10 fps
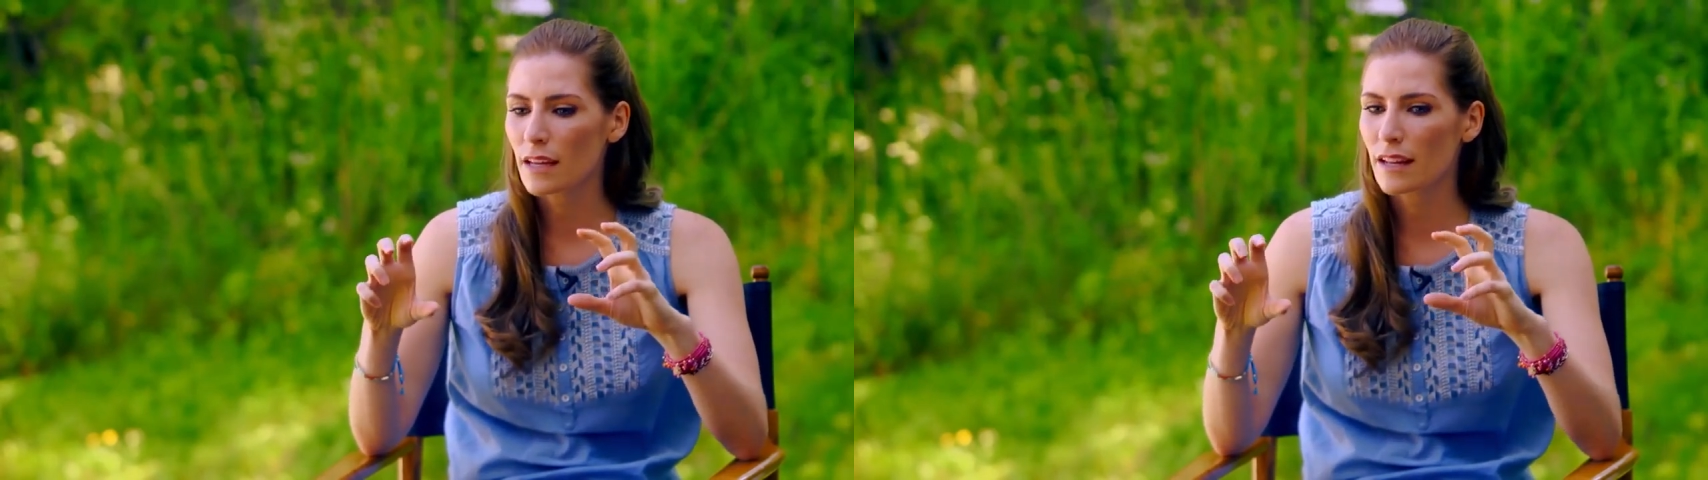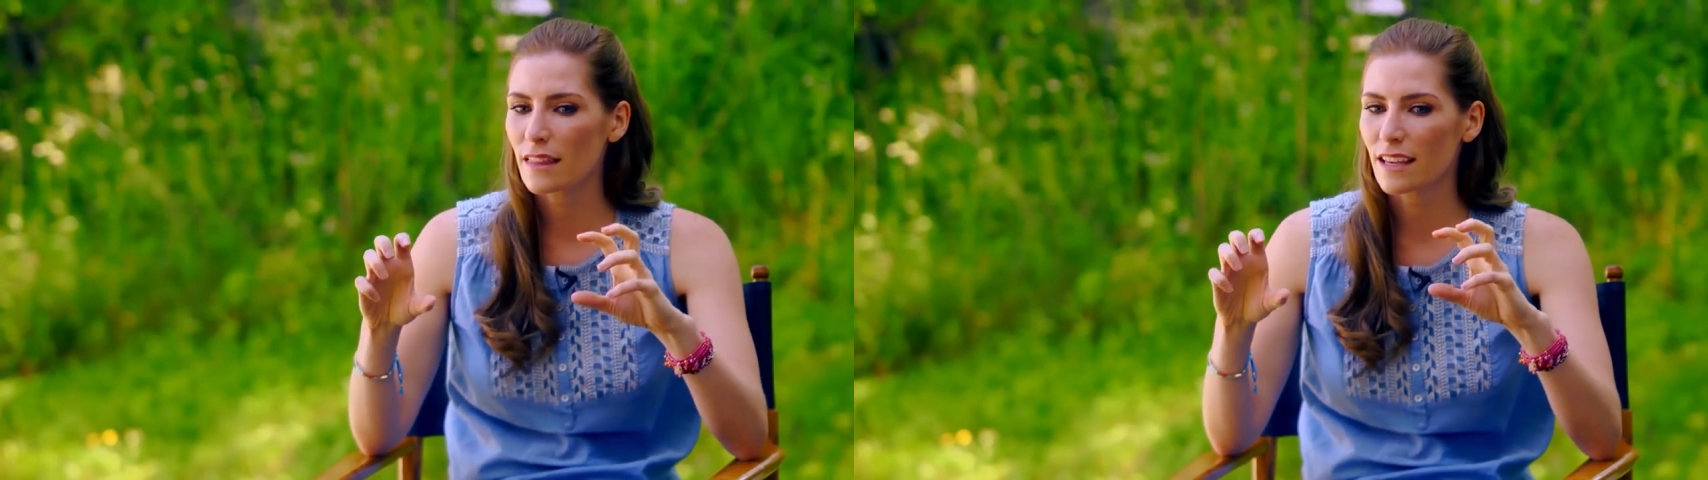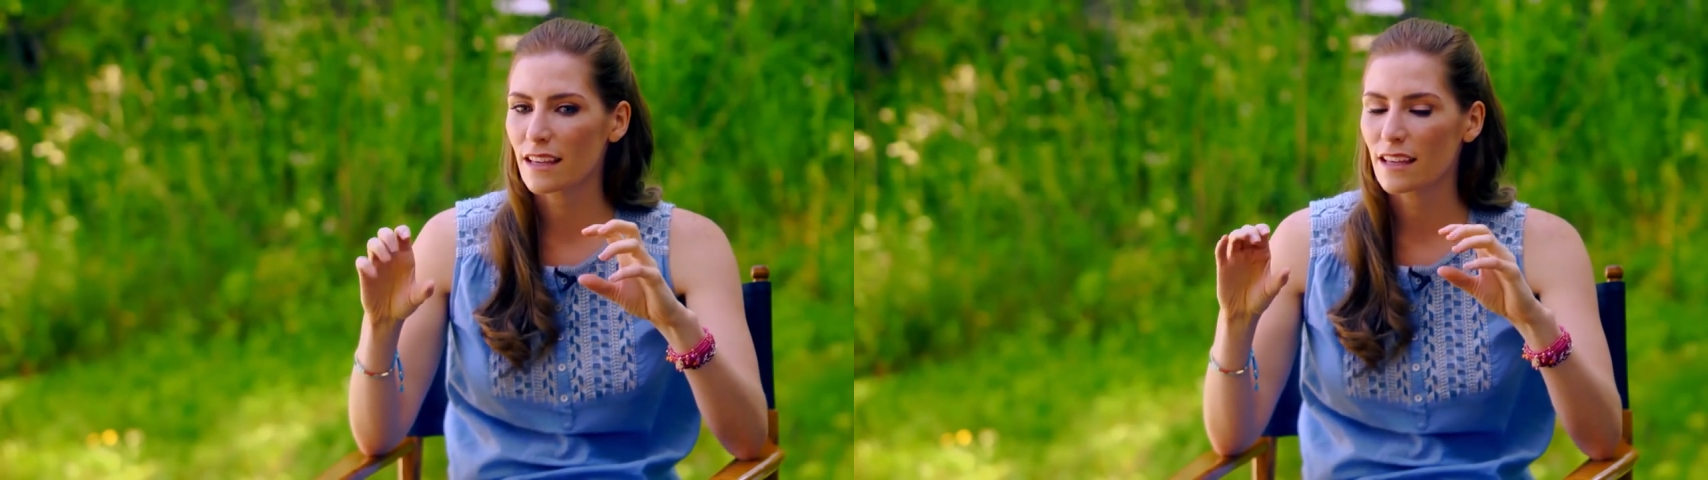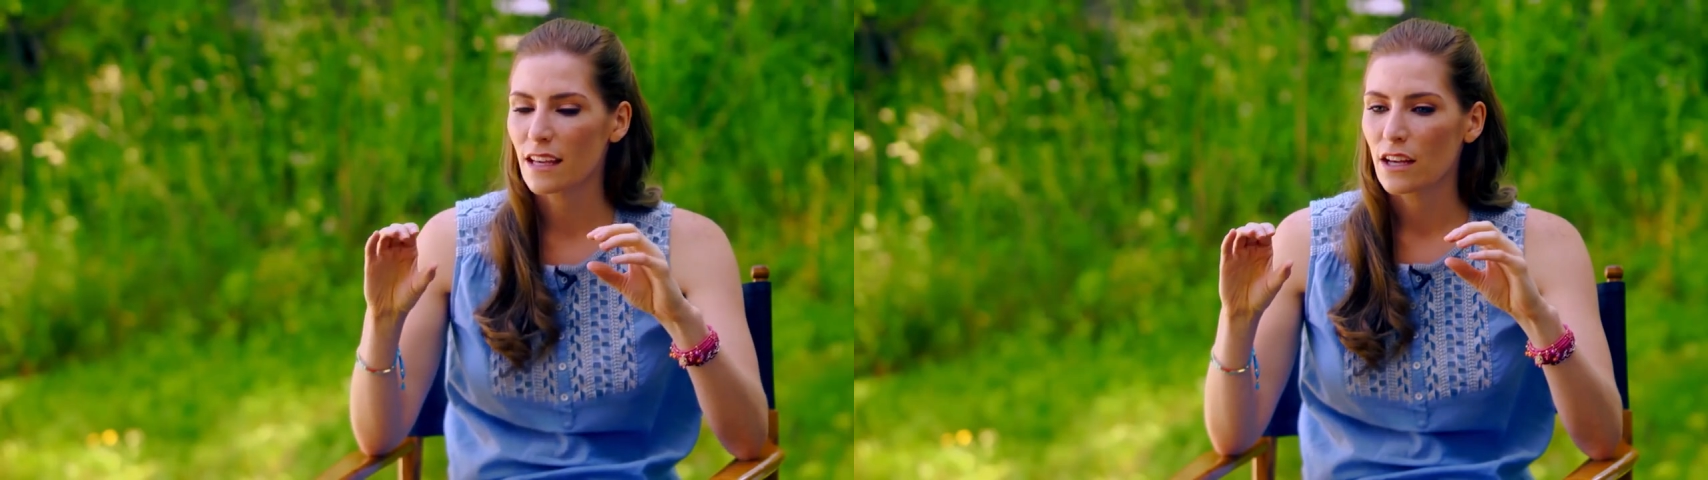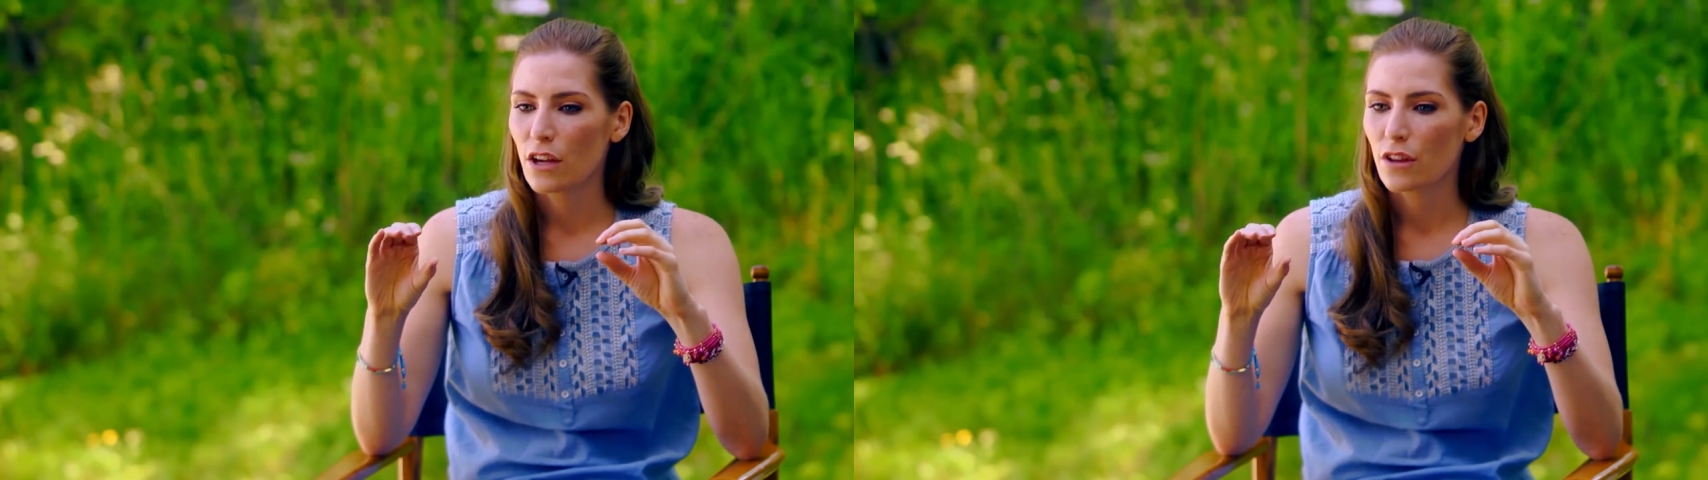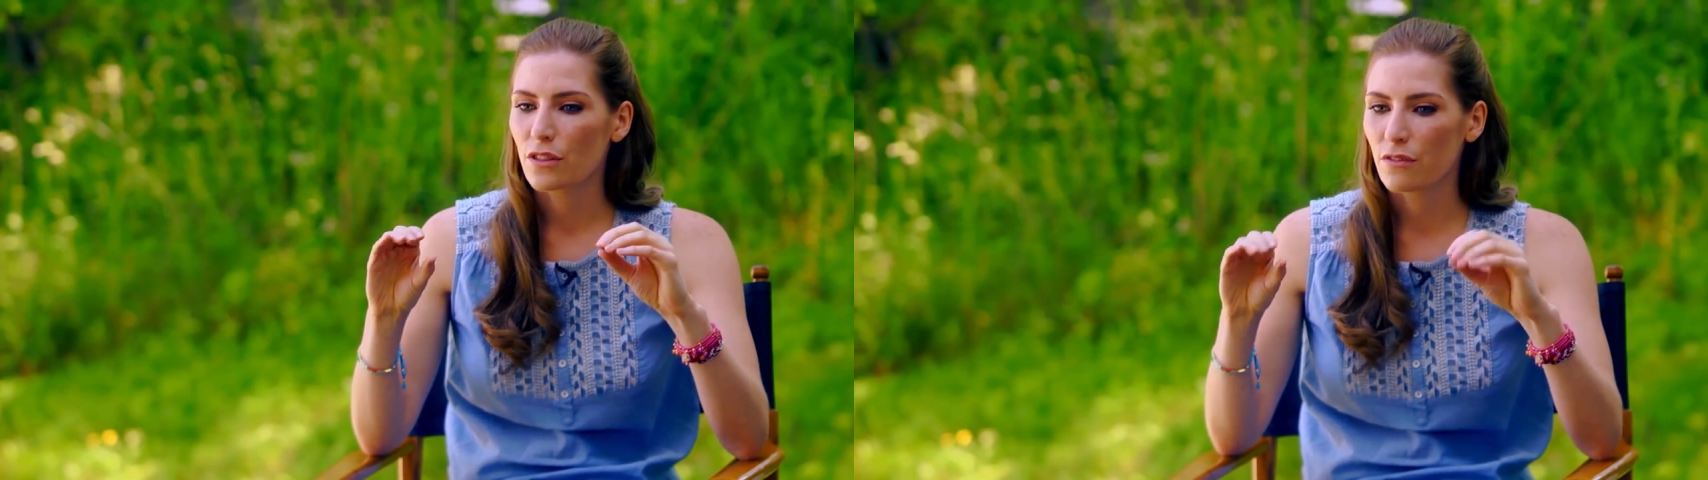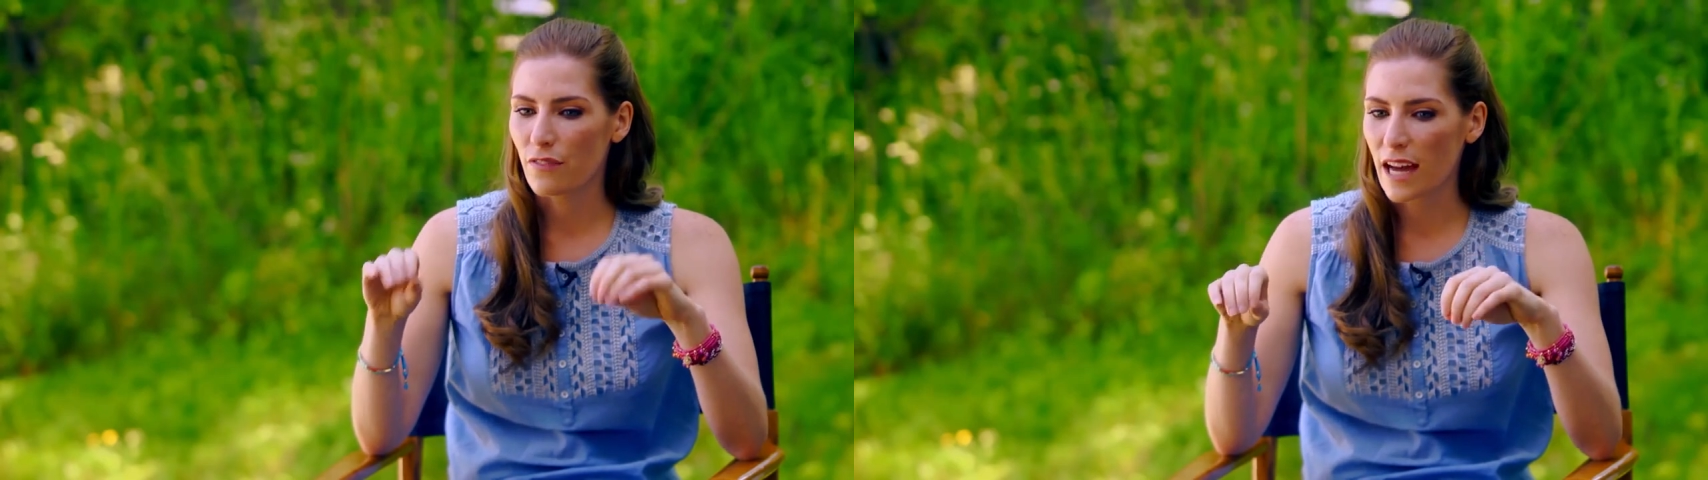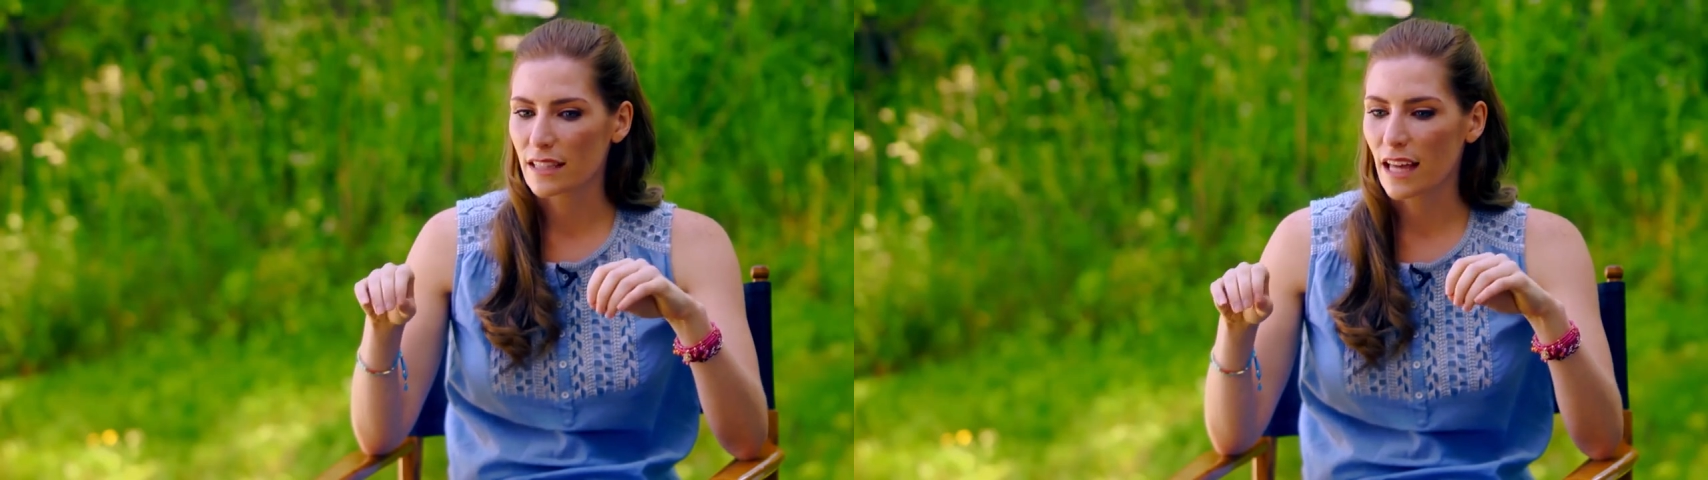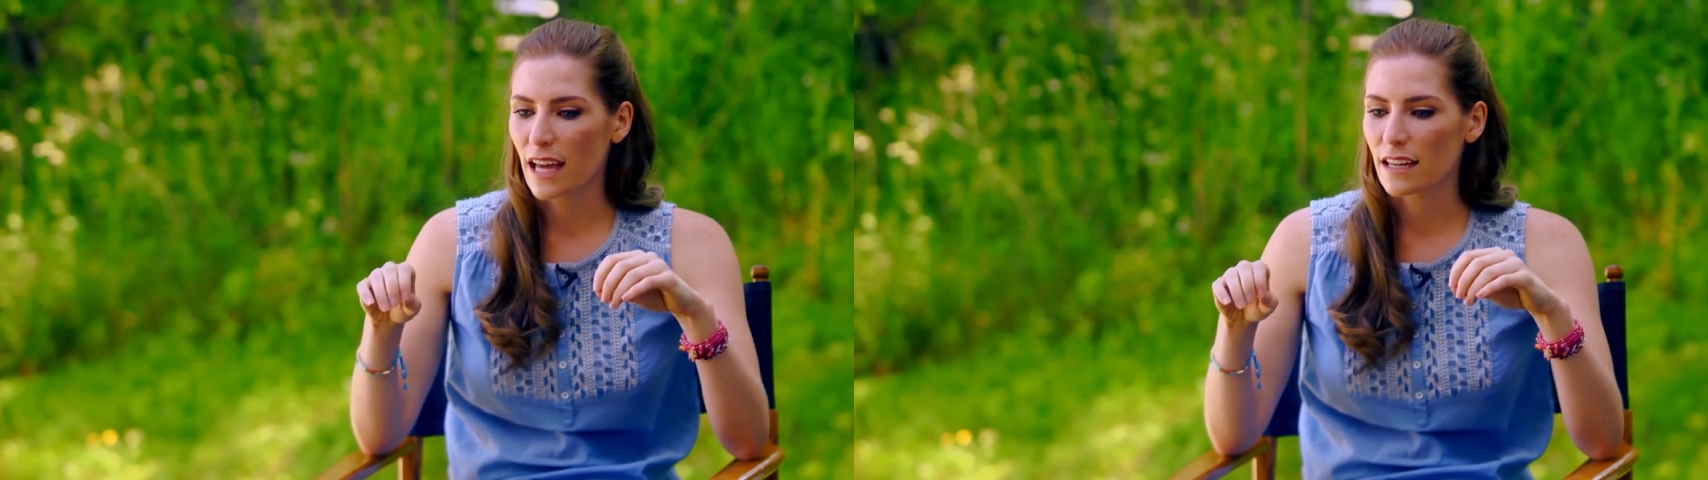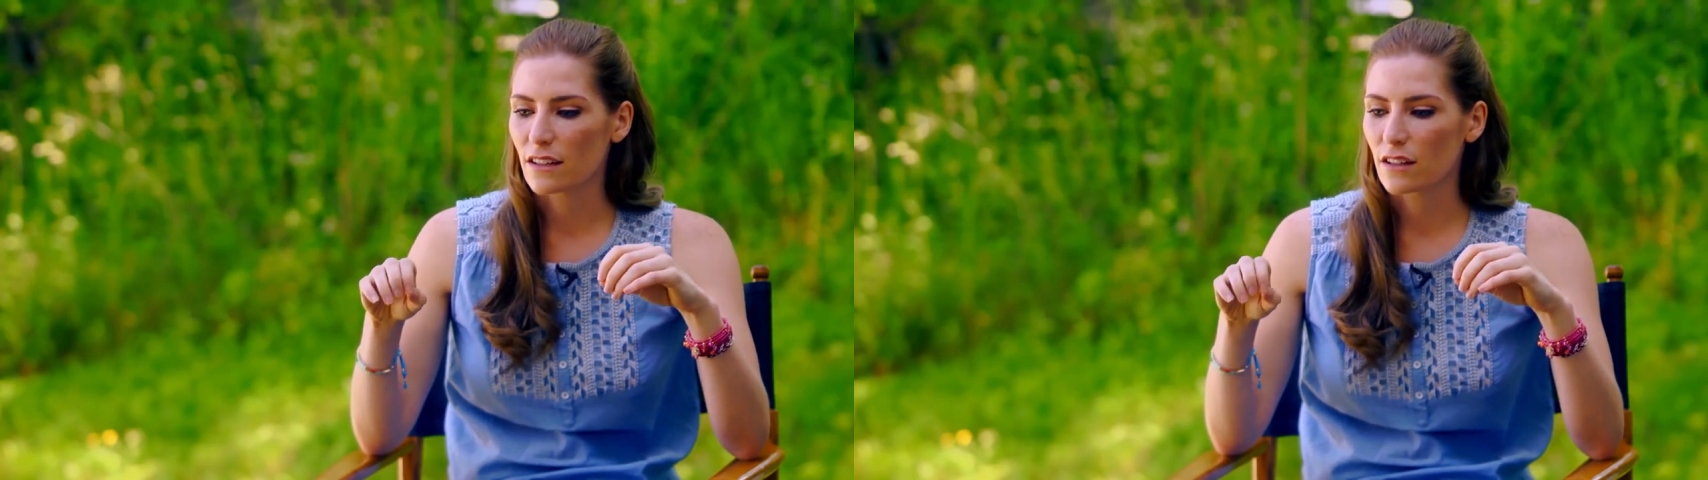And I think the fact
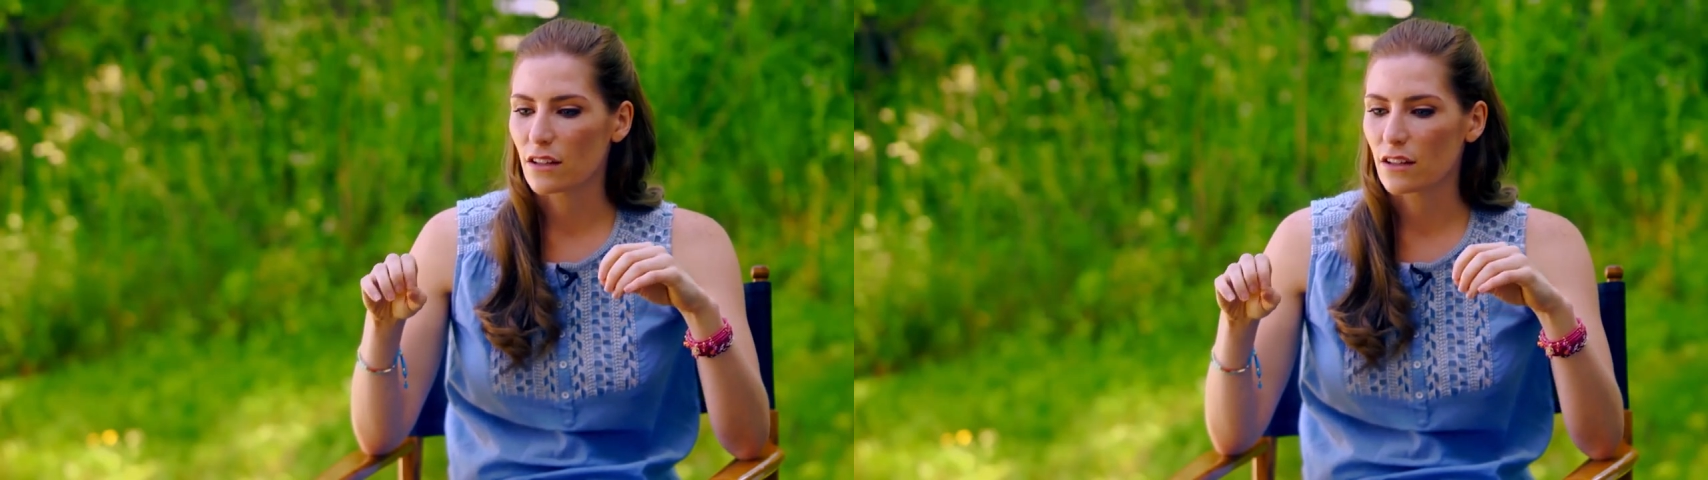that